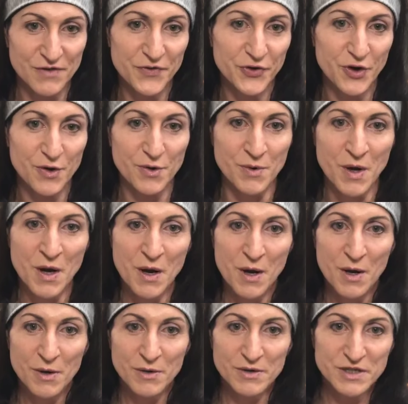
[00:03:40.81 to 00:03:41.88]
So
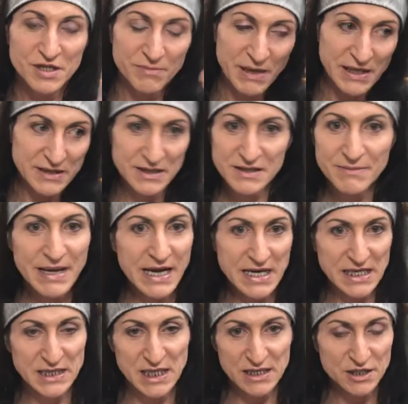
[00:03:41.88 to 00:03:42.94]
to me, it doesn't make any
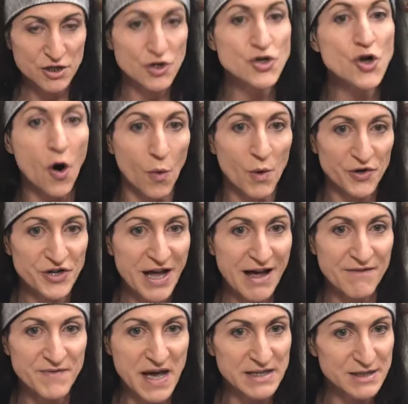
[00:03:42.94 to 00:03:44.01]
sense to not want to
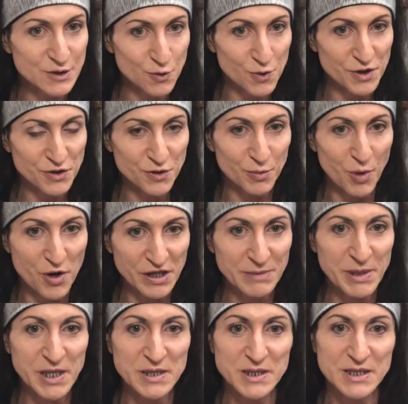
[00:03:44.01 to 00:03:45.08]
have that stored in your body,
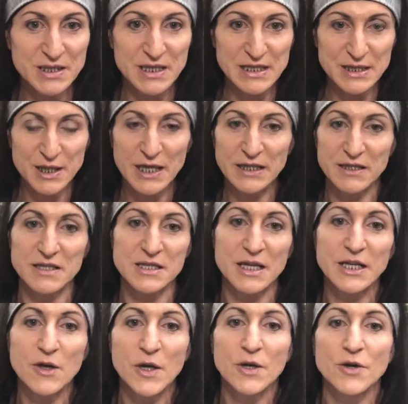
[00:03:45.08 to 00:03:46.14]
because it's like
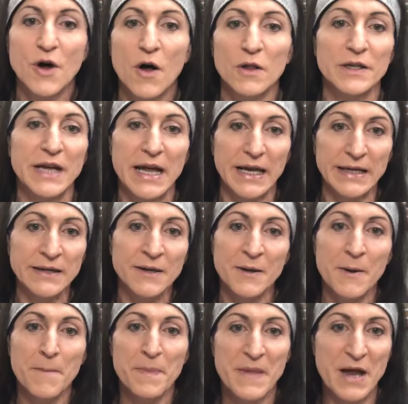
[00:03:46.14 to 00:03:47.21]
going on holiday
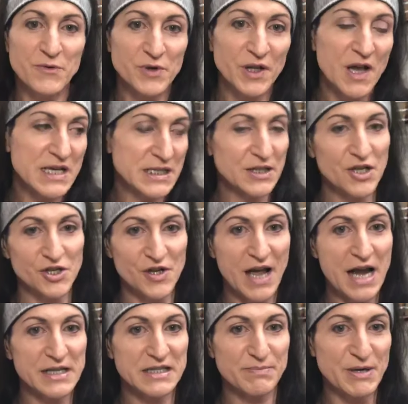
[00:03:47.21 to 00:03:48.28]
and realizing that you
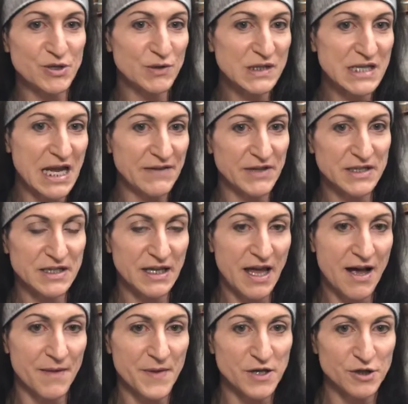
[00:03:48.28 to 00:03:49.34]
had a special savings
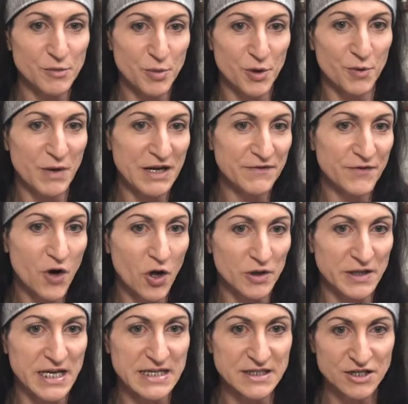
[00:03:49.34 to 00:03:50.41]
account that you'd put away for
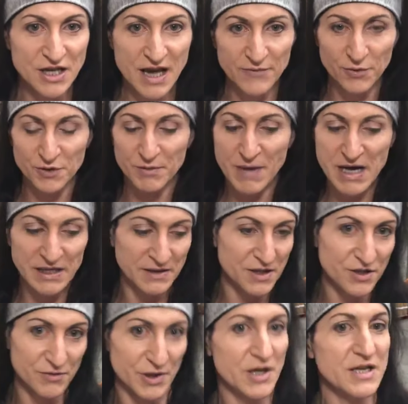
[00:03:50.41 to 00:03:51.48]
holidays, and you have all your money, and then
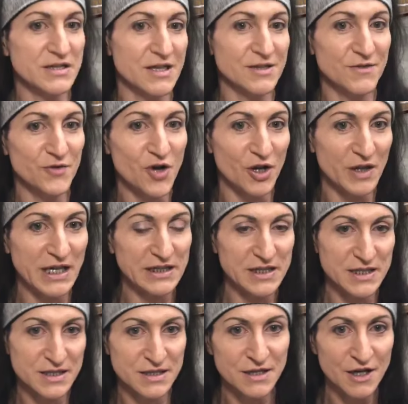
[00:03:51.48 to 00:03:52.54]
you realize that you've got this